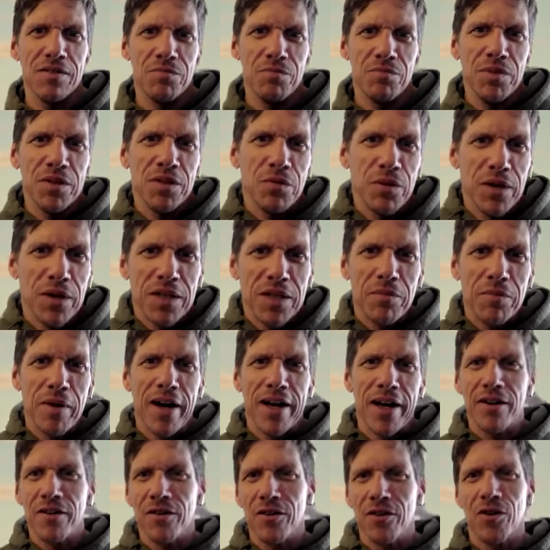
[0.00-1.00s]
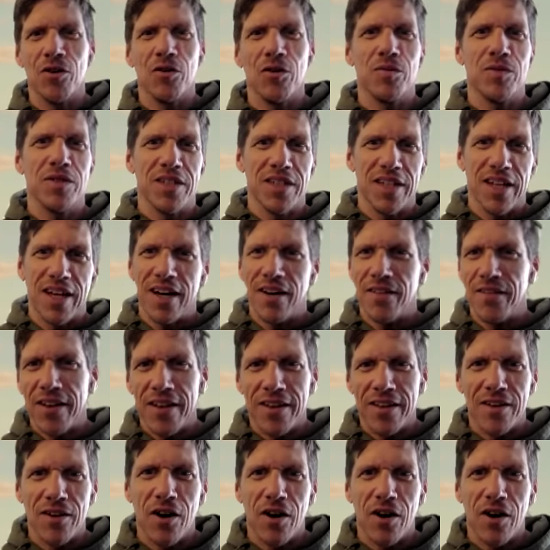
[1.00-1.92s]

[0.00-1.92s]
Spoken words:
between the microbes, and how that